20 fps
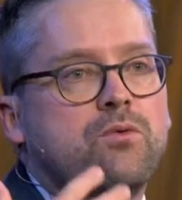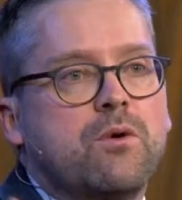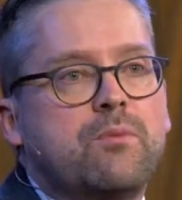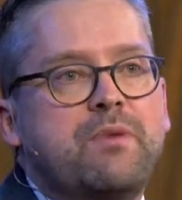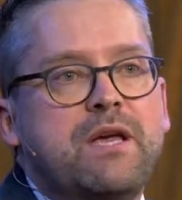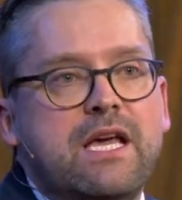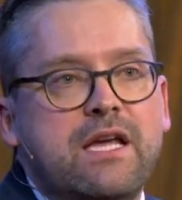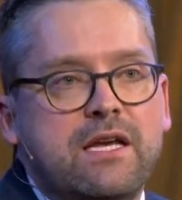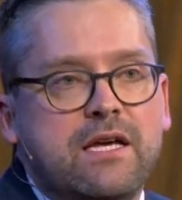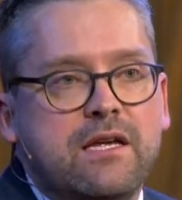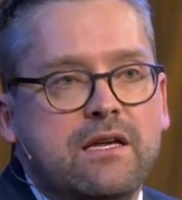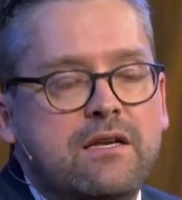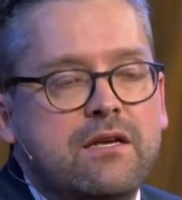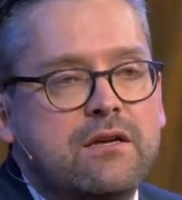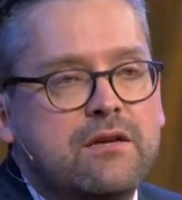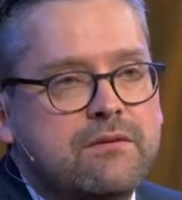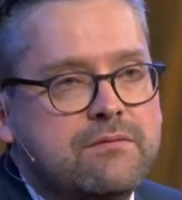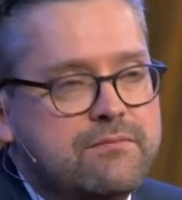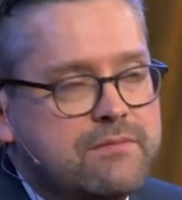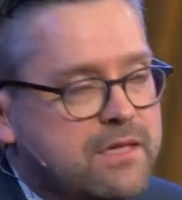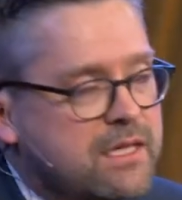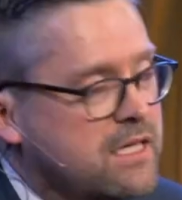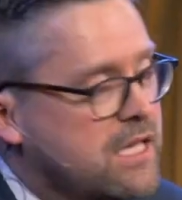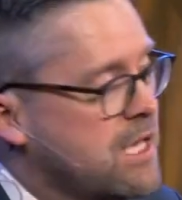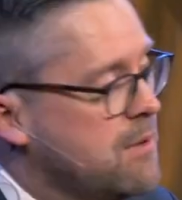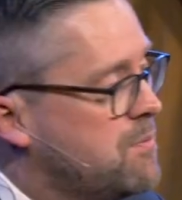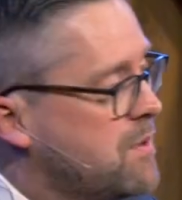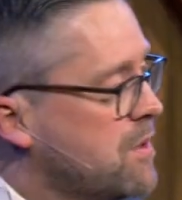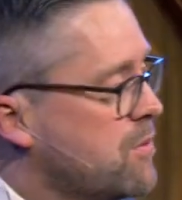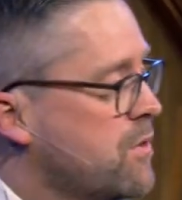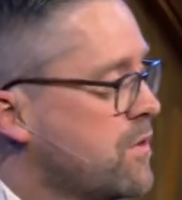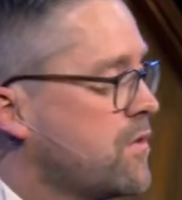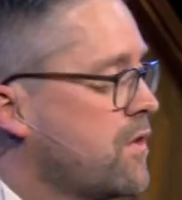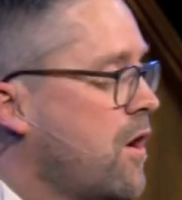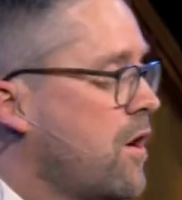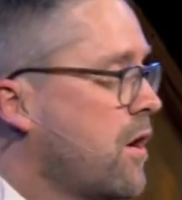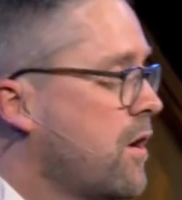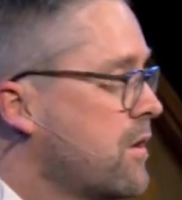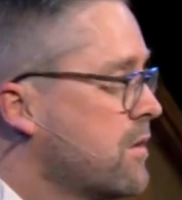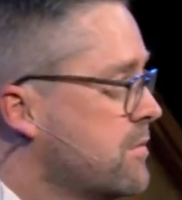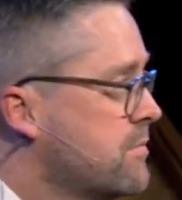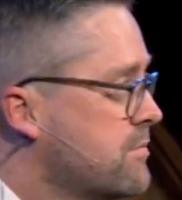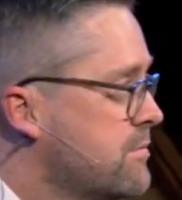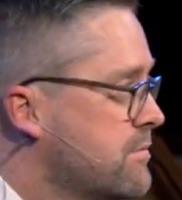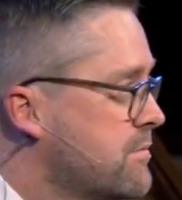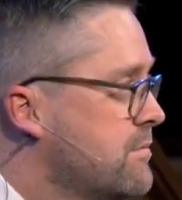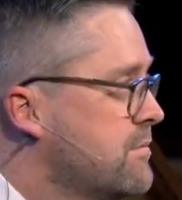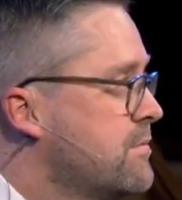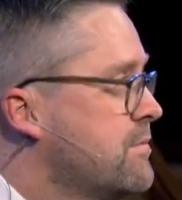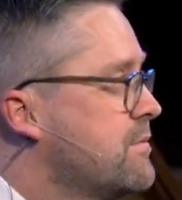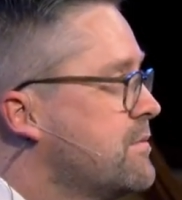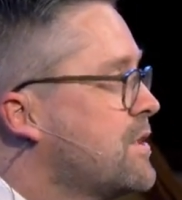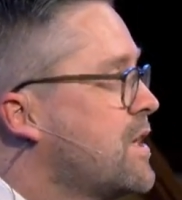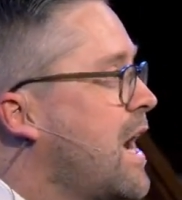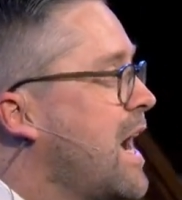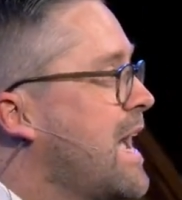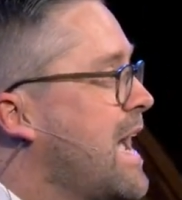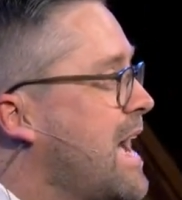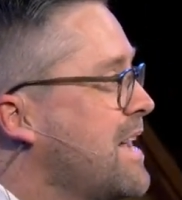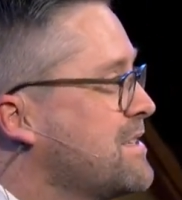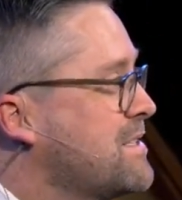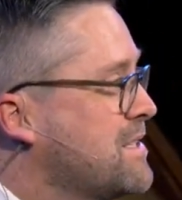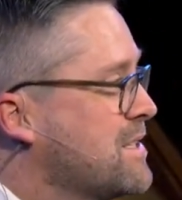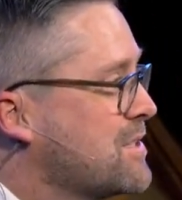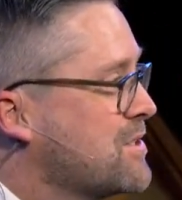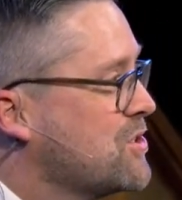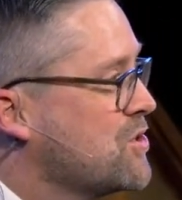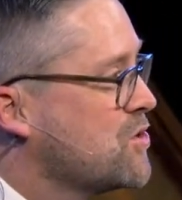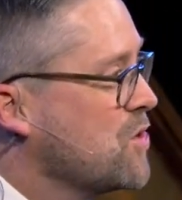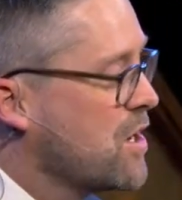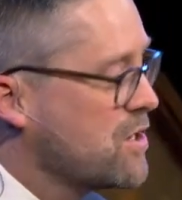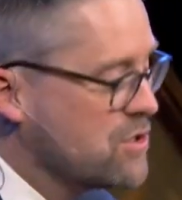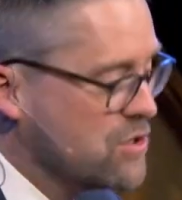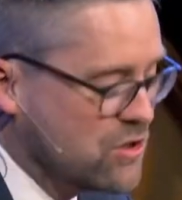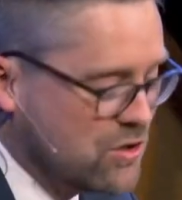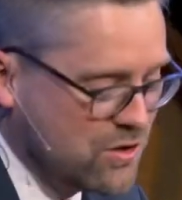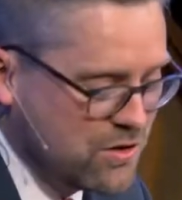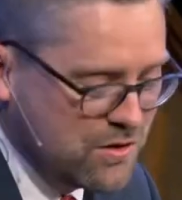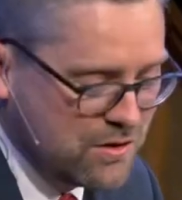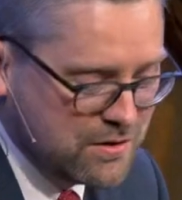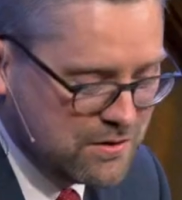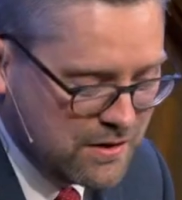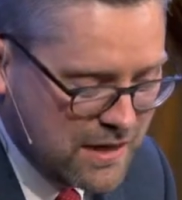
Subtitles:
repeated in keeping with our chiastic structure.